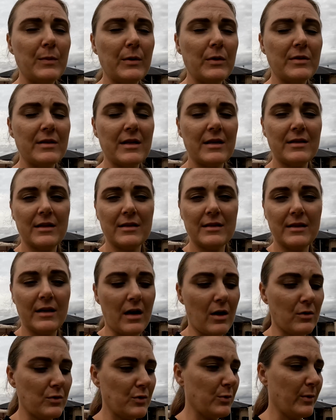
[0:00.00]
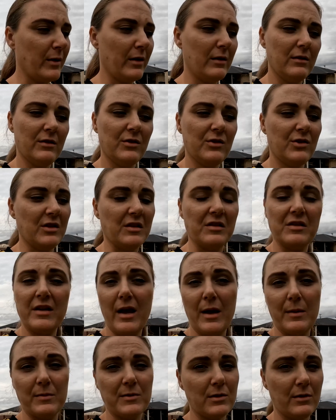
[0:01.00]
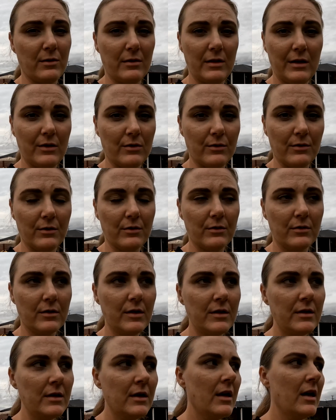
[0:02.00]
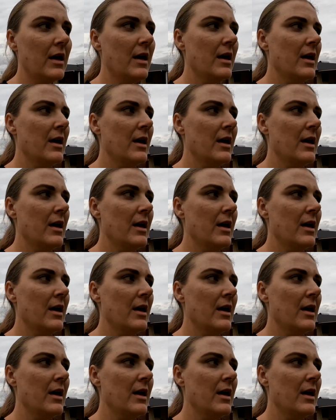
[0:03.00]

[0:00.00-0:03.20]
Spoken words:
because as I said, our soil is just absolutely no good.